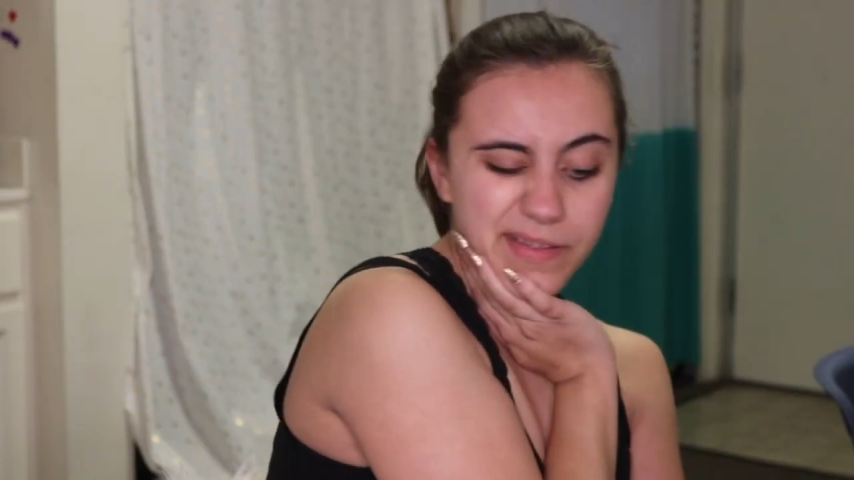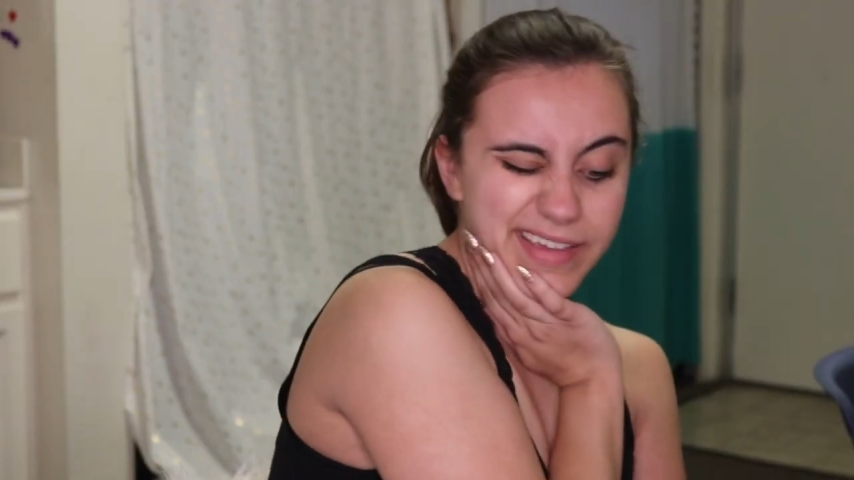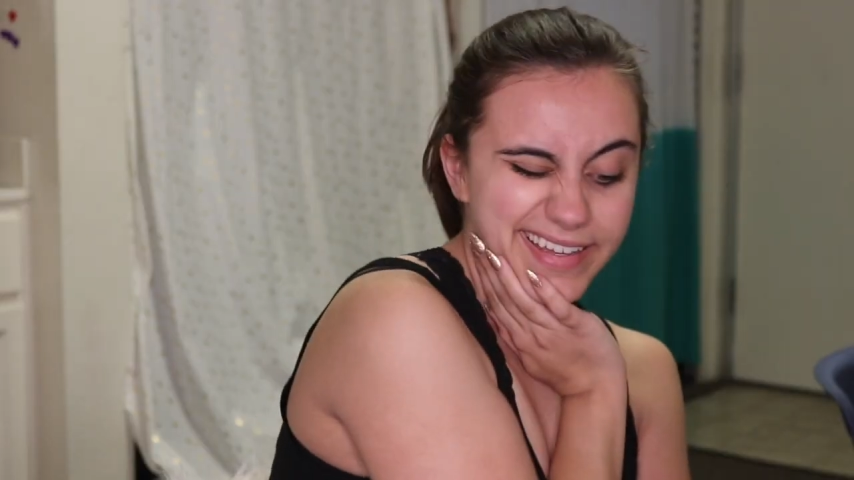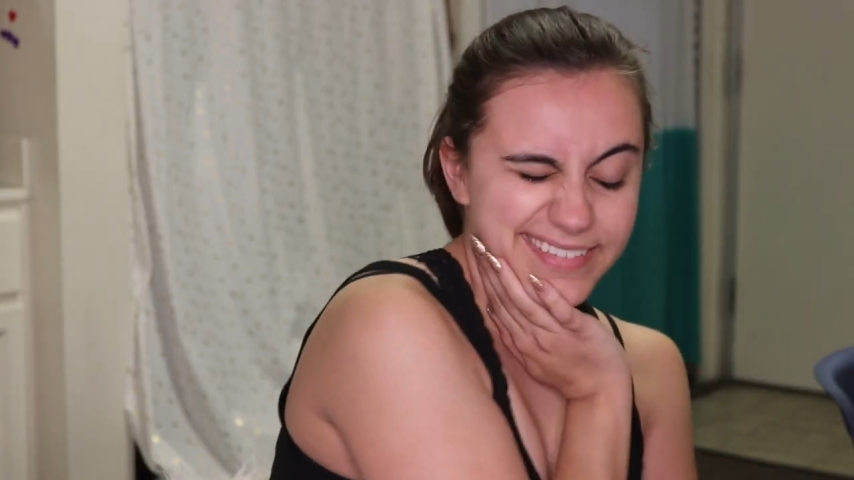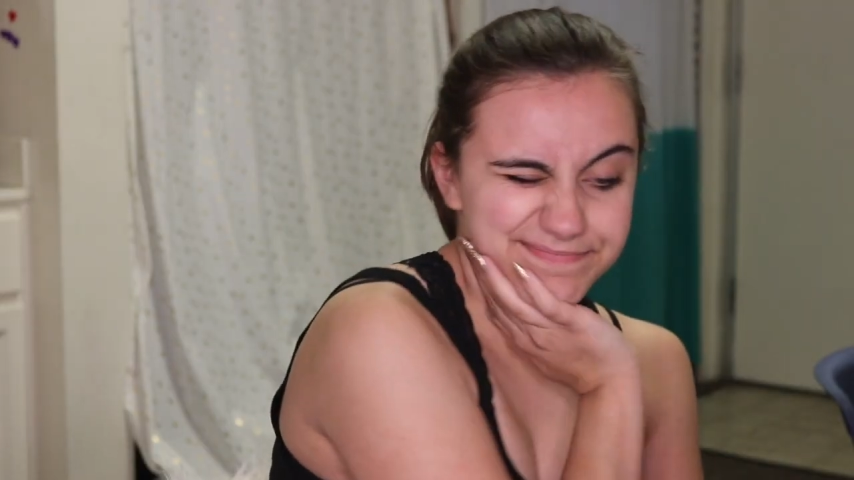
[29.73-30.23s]
at
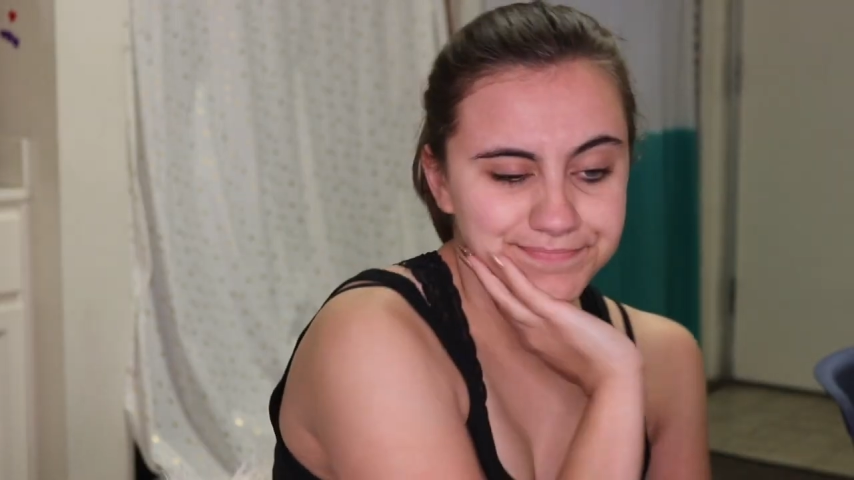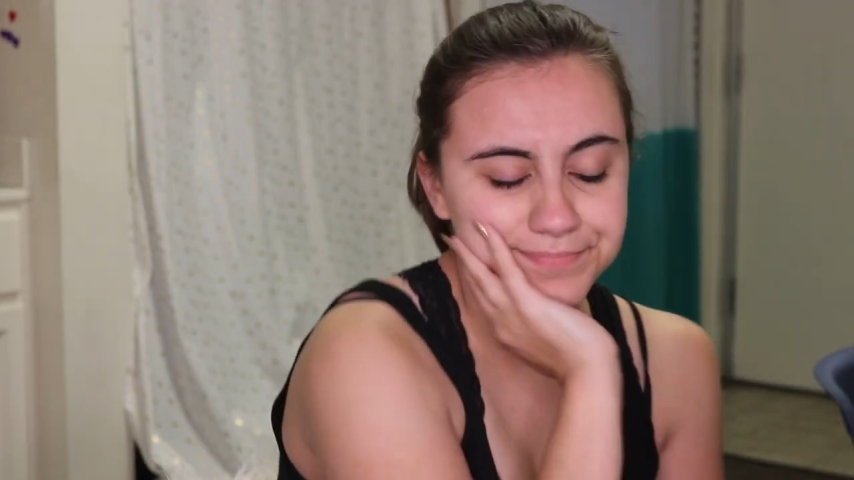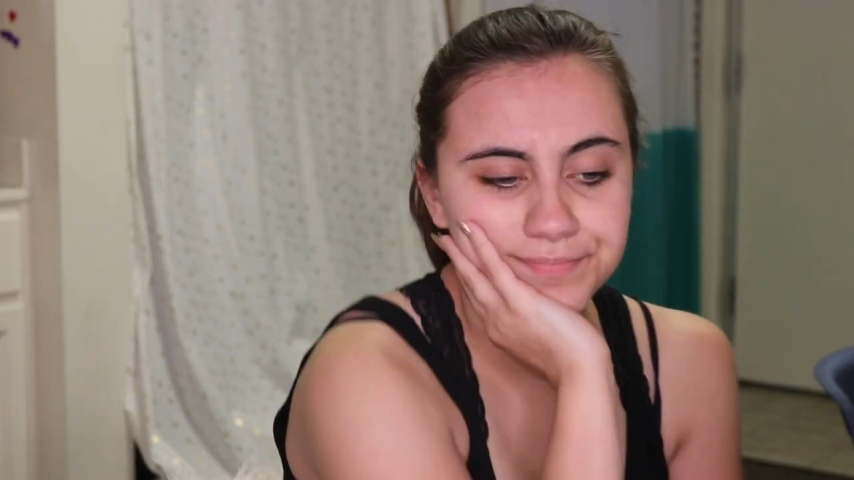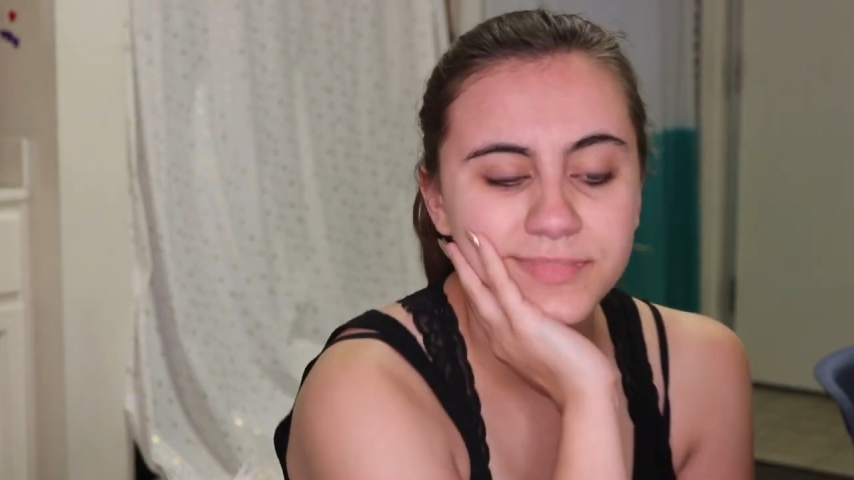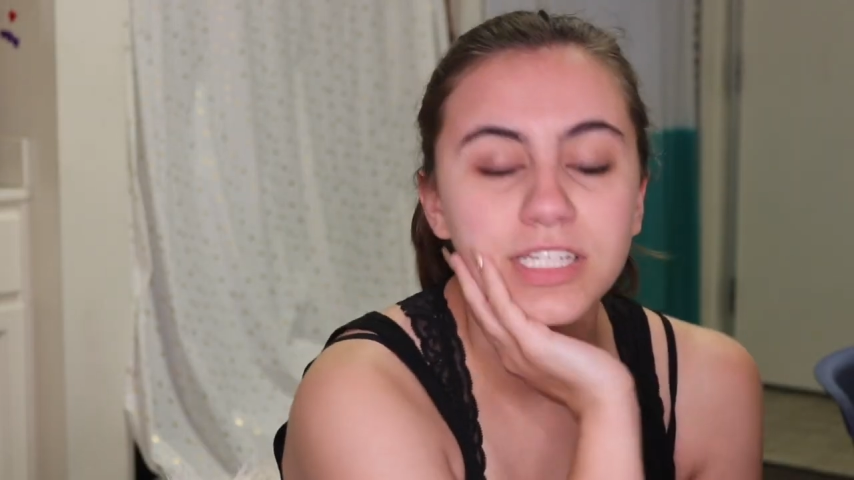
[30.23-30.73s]
like
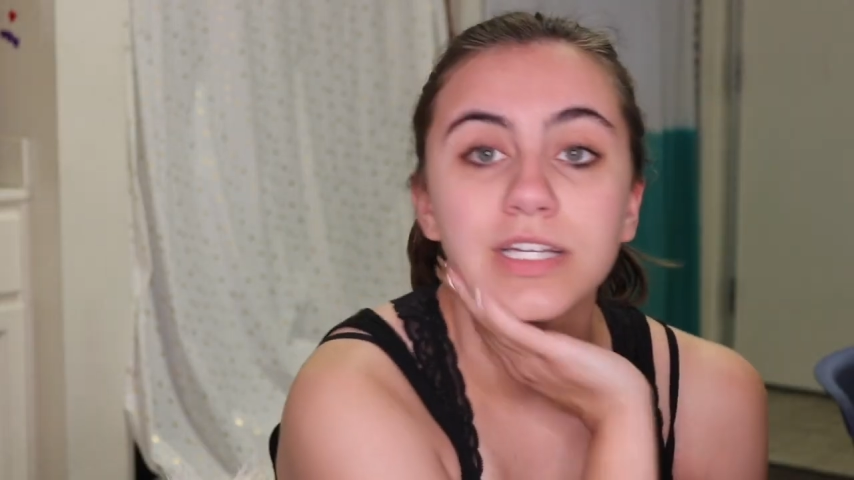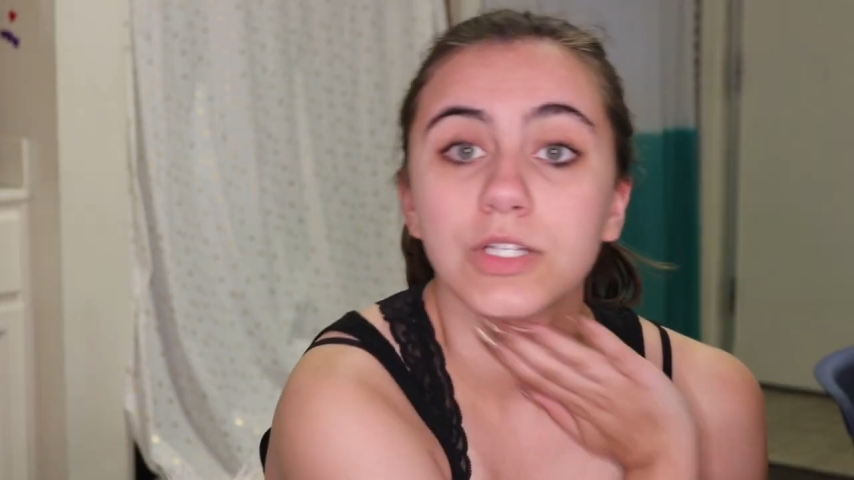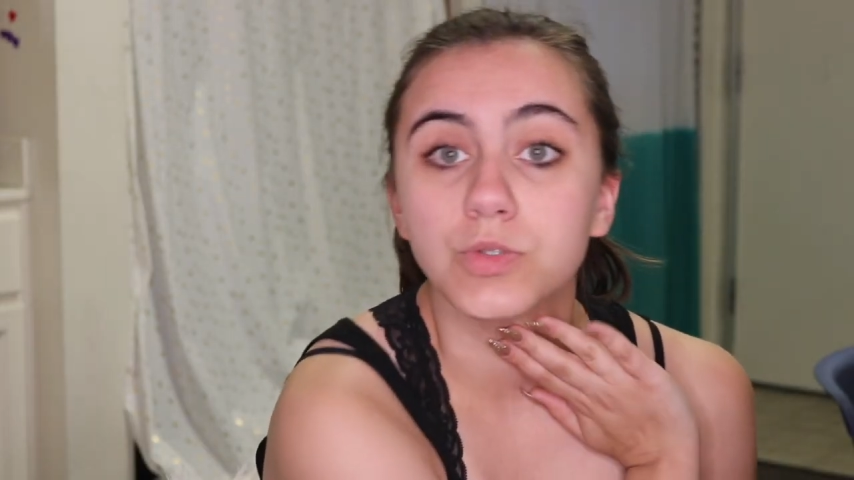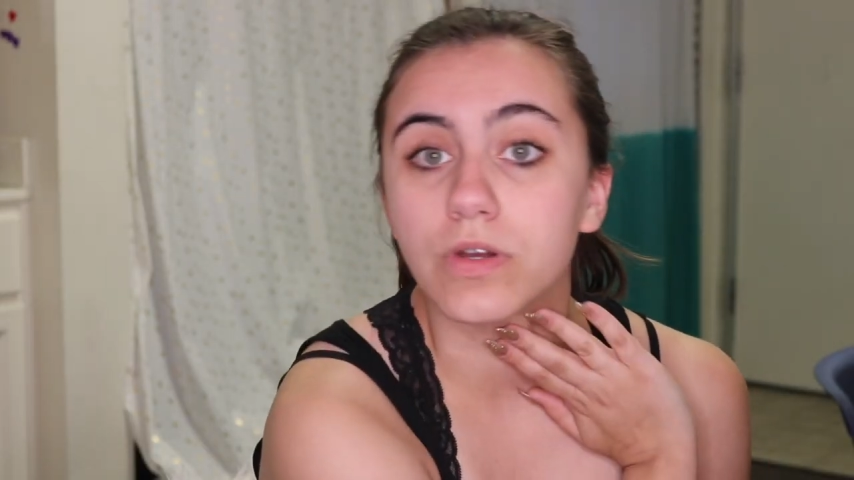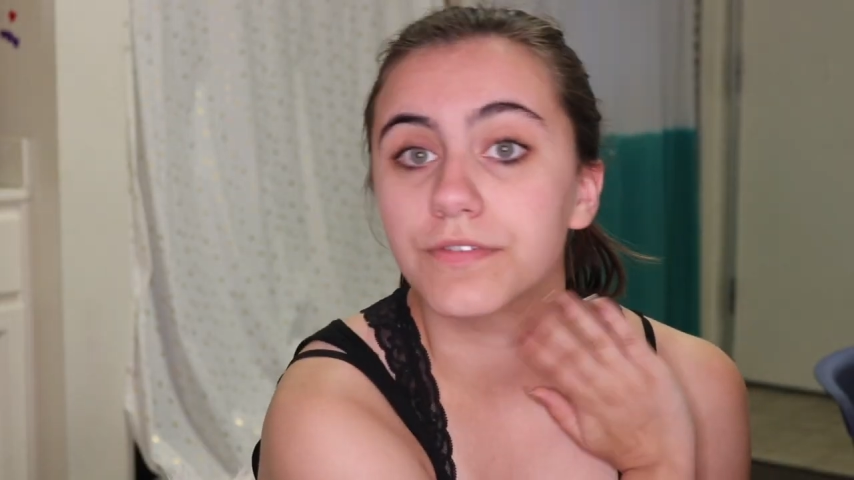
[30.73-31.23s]

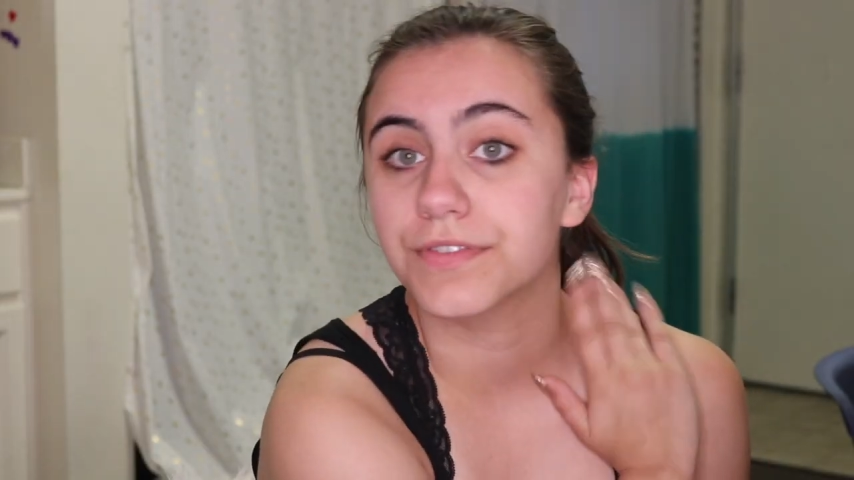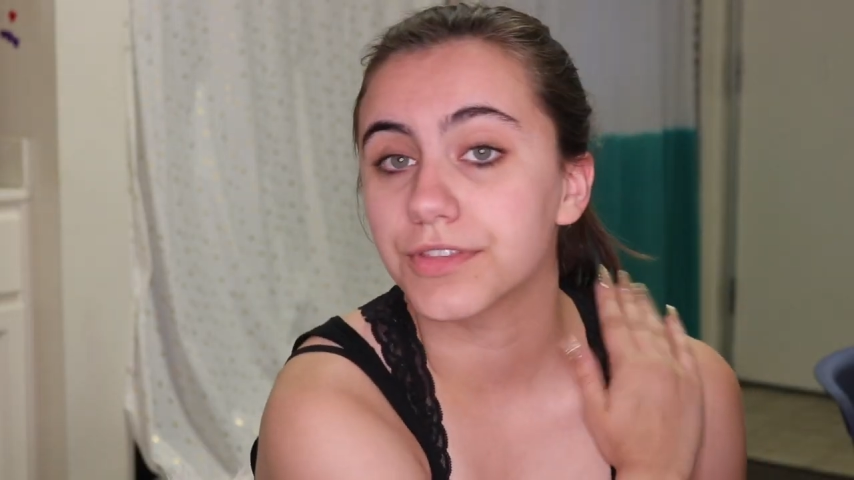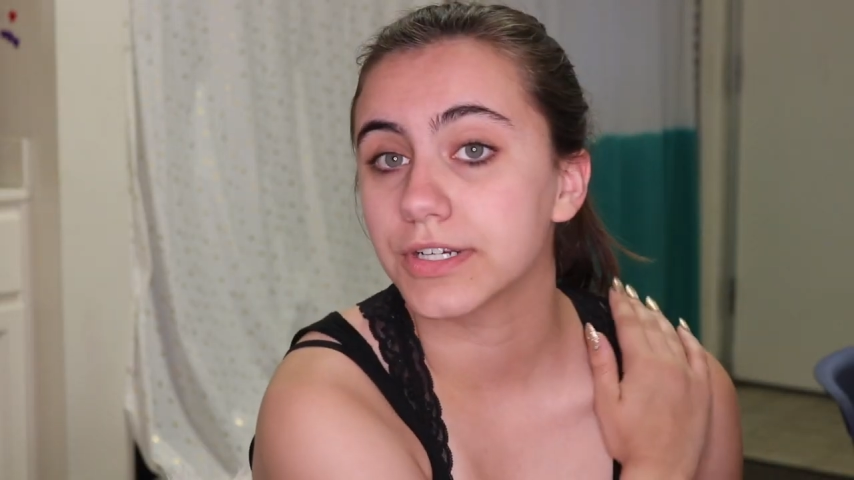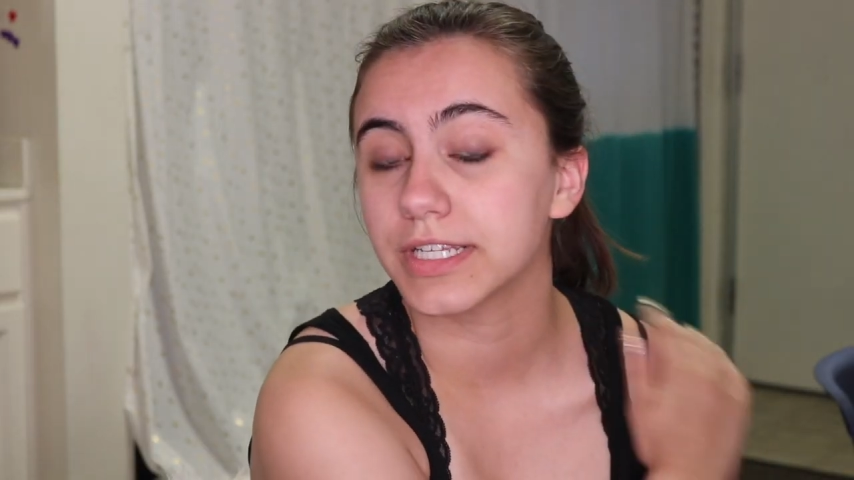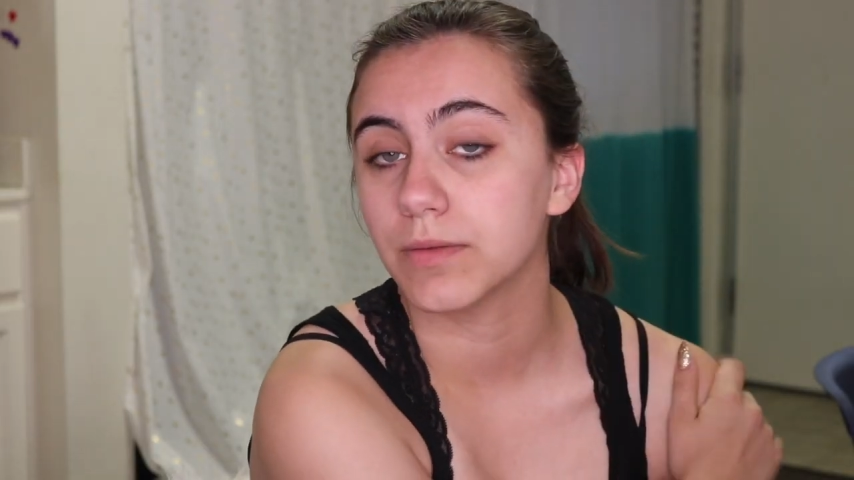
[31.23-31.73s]

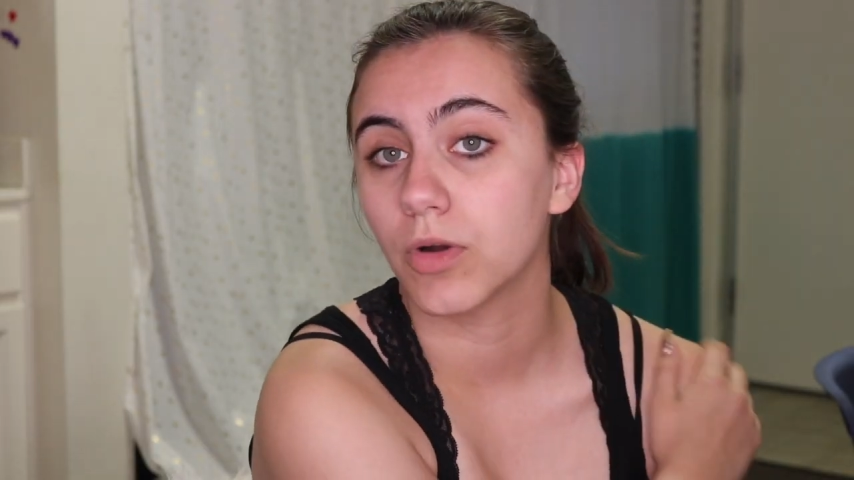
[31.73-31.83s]
12:30 and